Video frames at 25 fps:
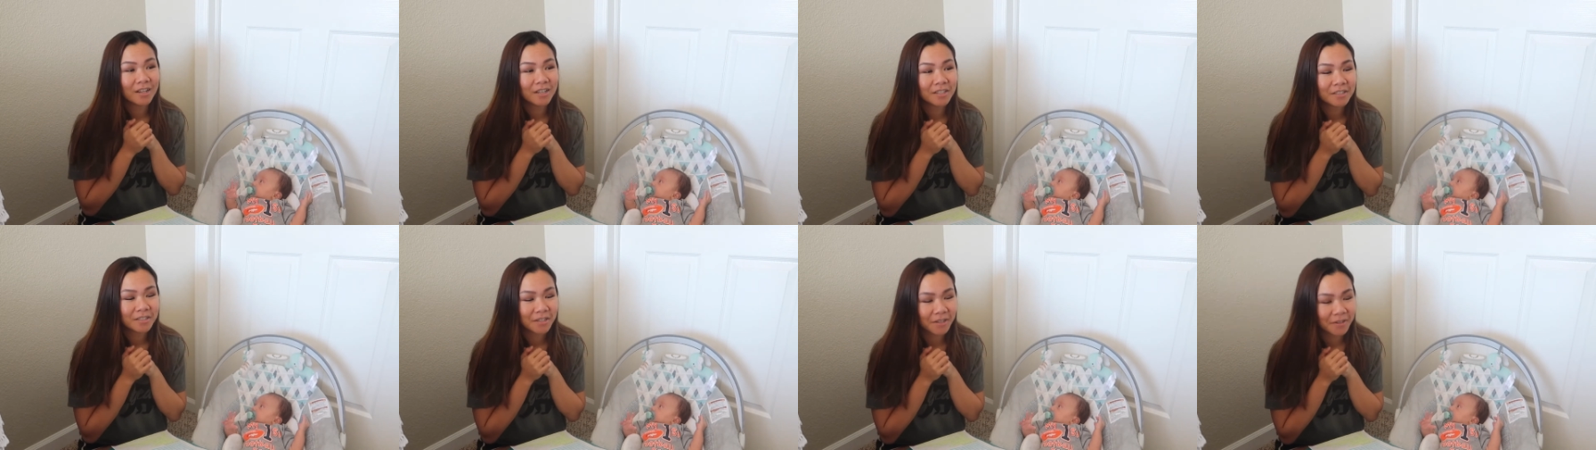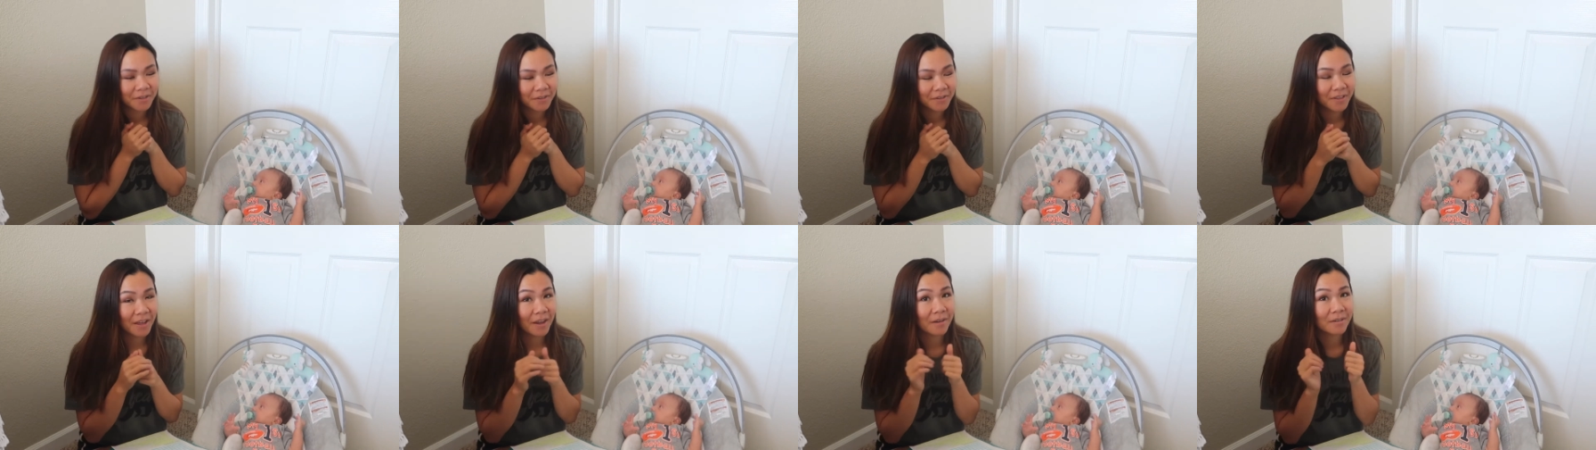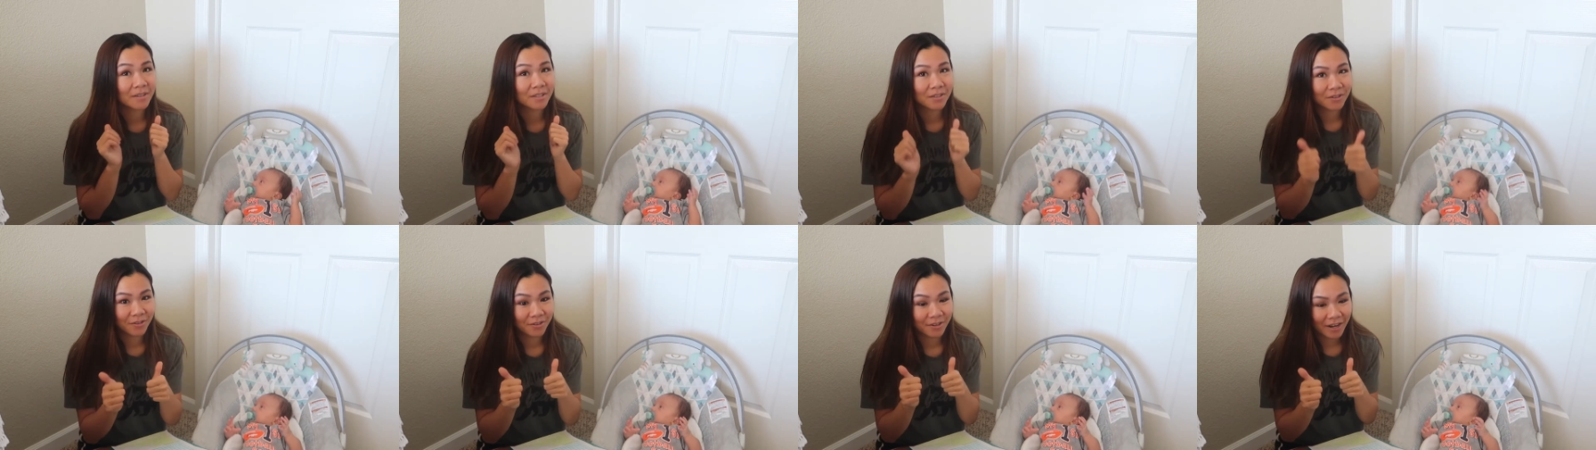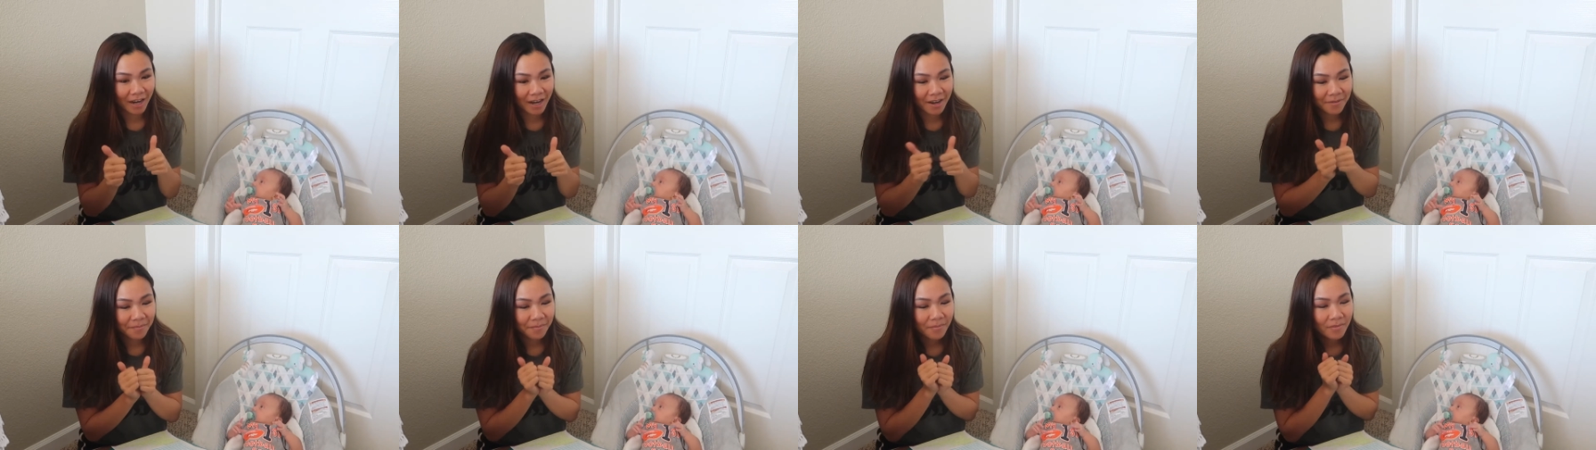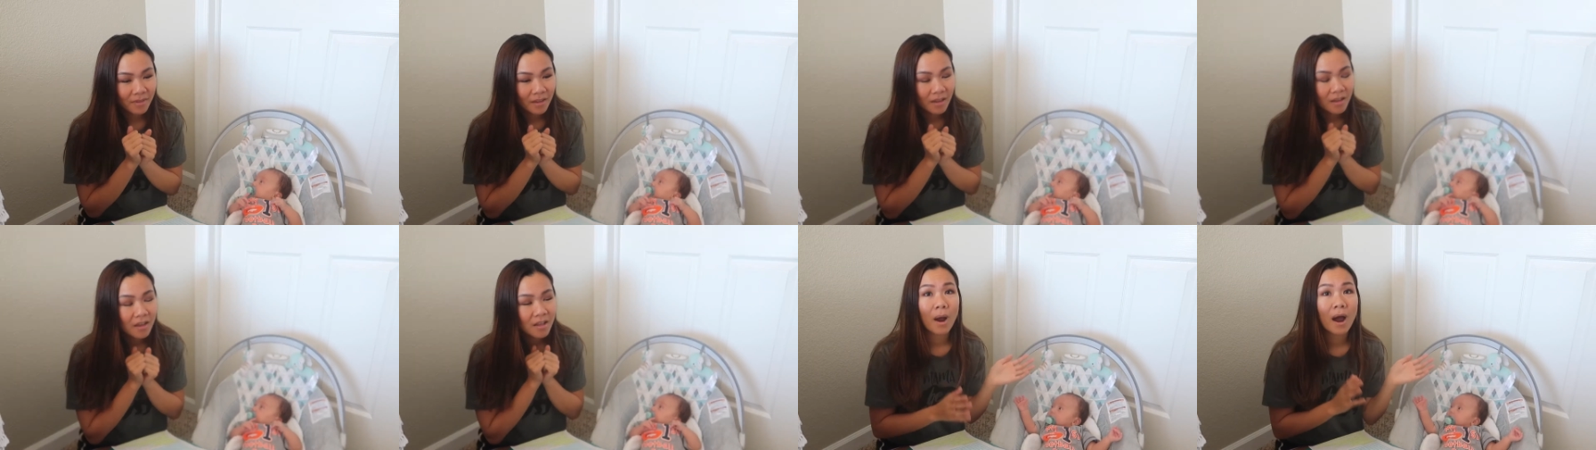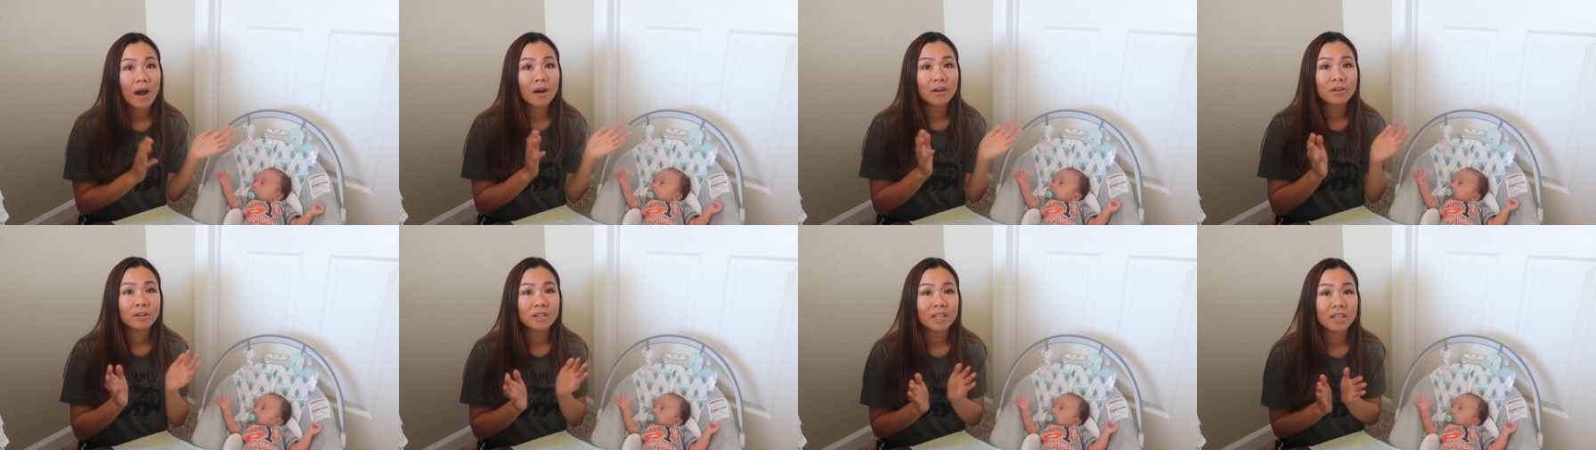So that was great.
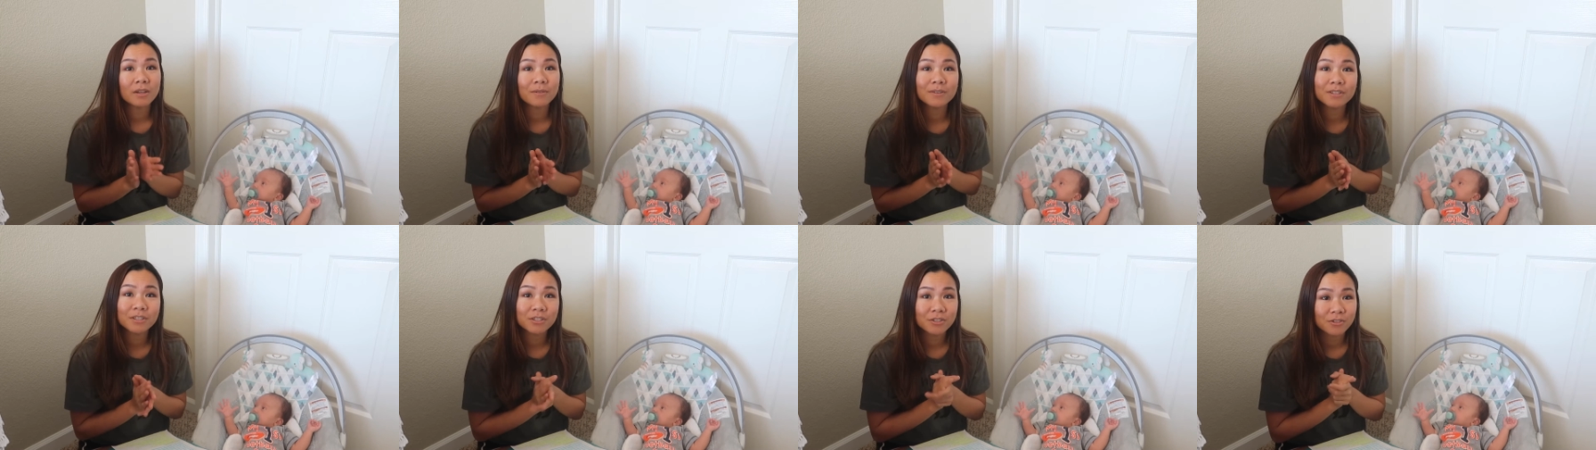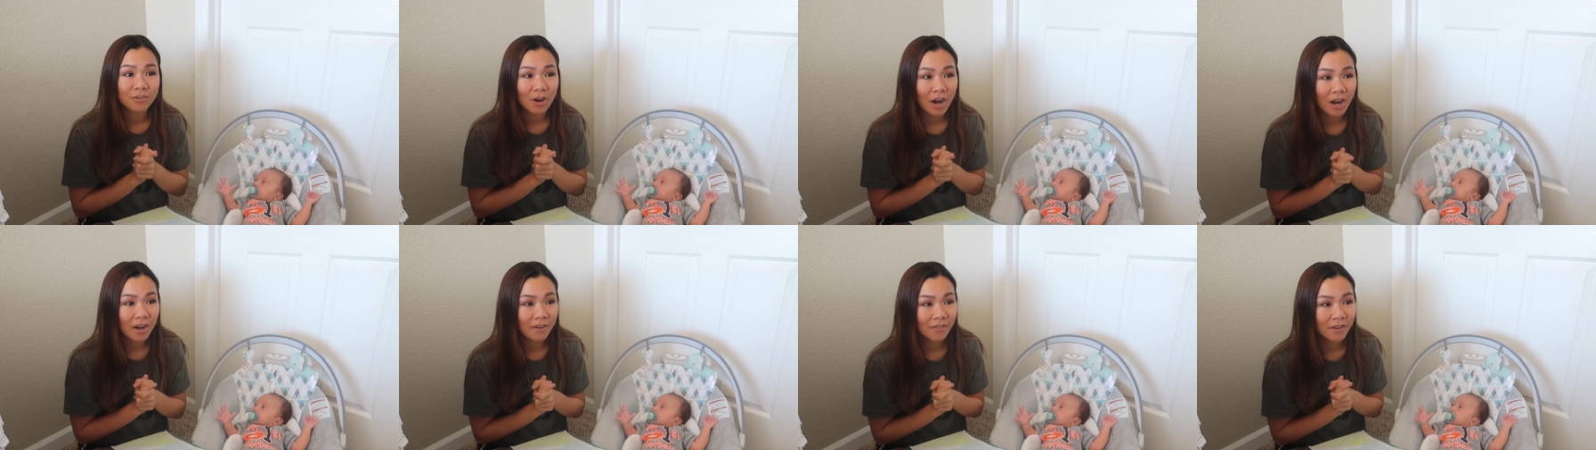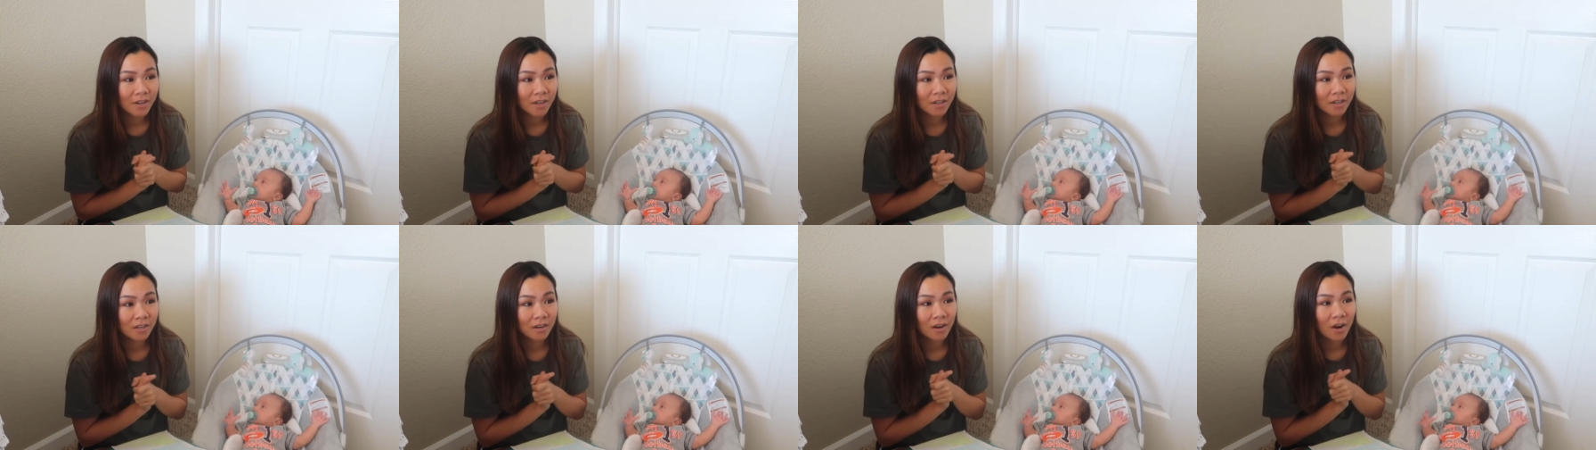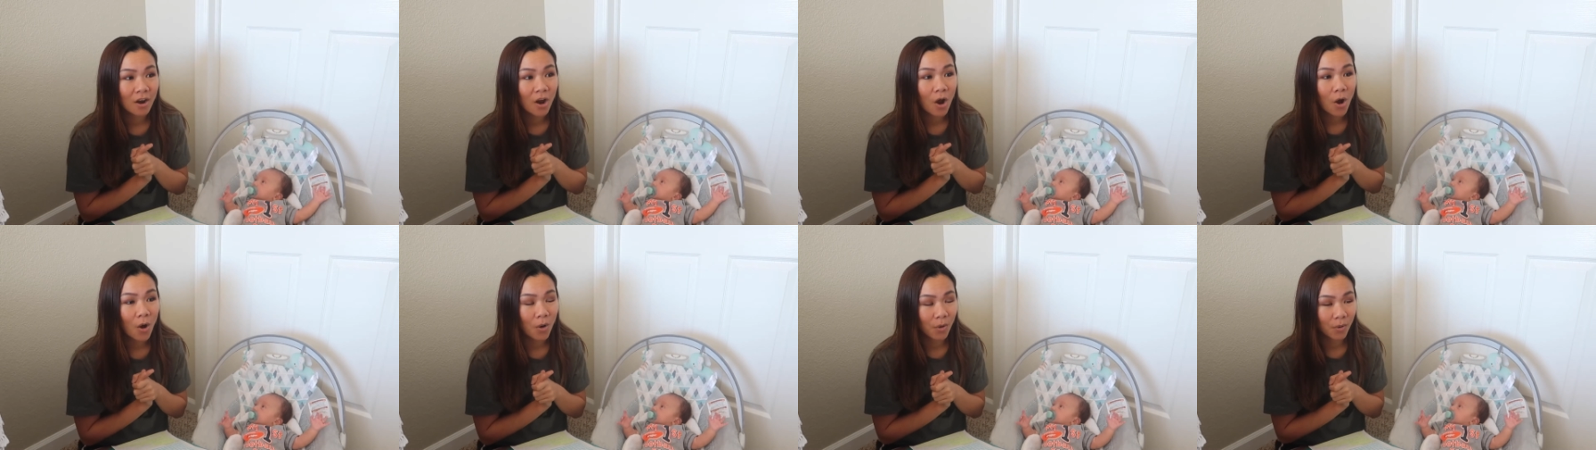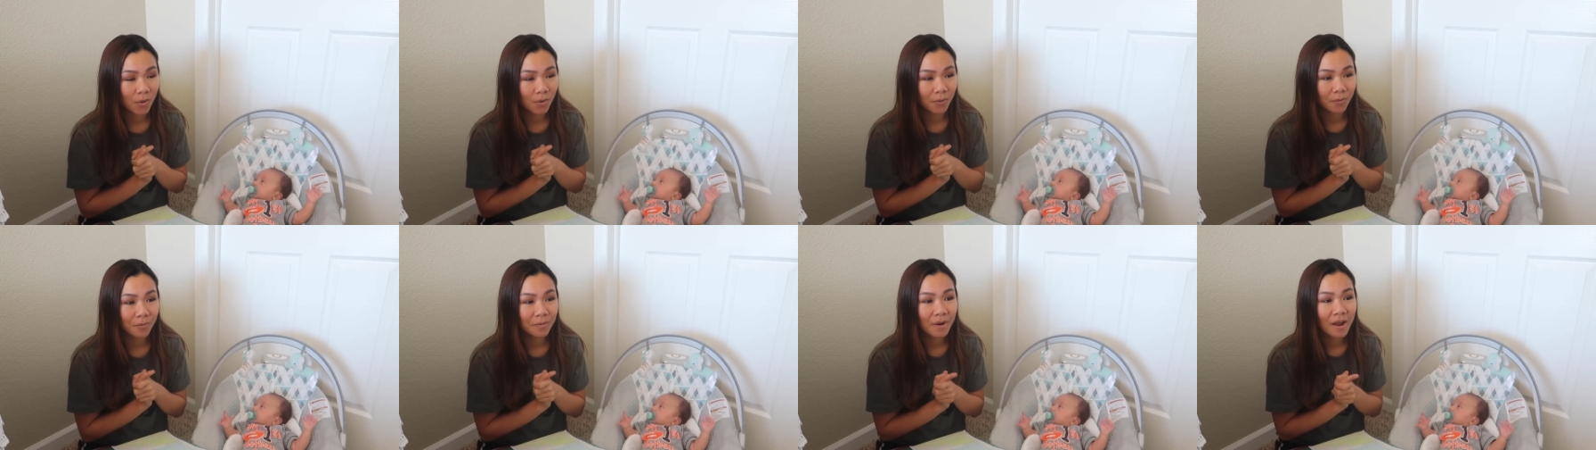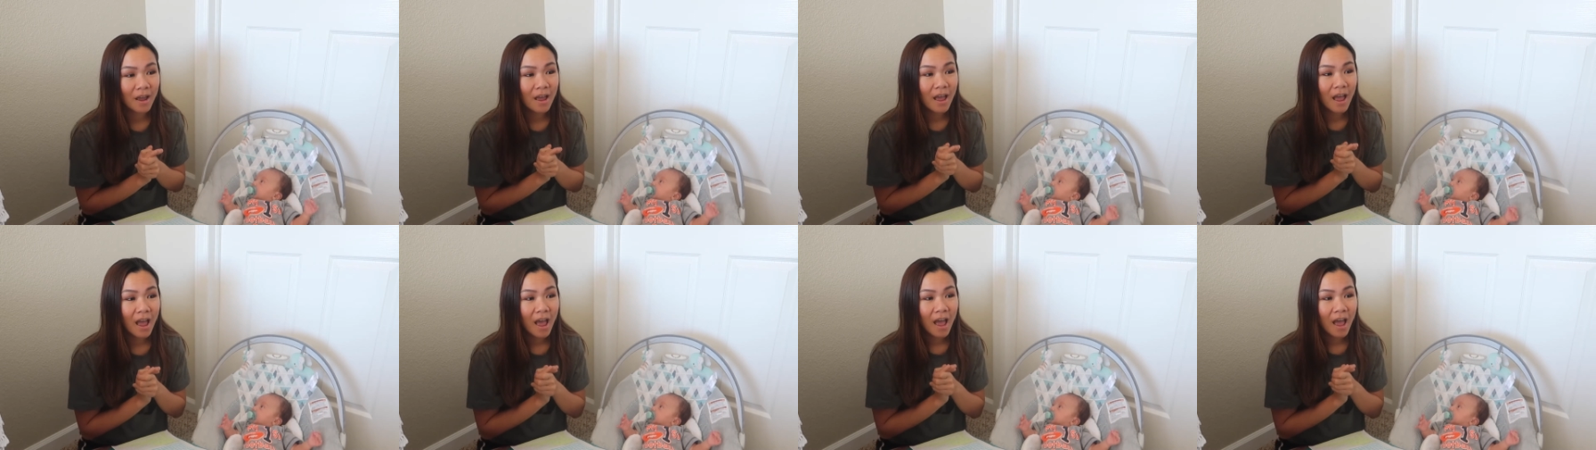While he was driving home,